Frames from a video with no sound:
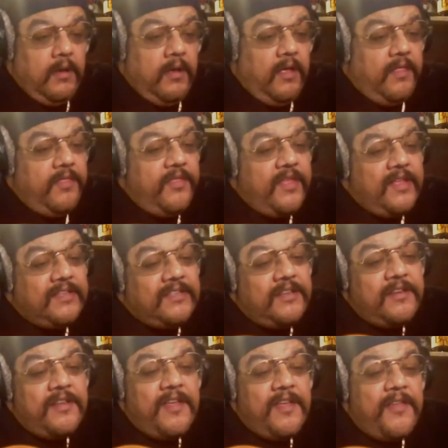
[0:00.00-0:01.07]
And there's
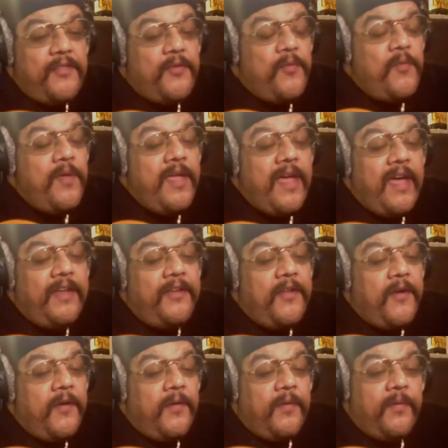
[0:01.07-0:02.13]
another way I
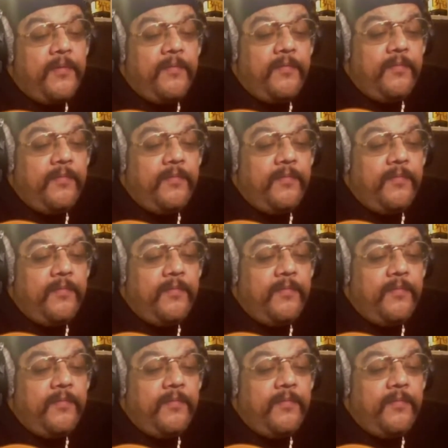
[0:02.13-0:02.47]
know,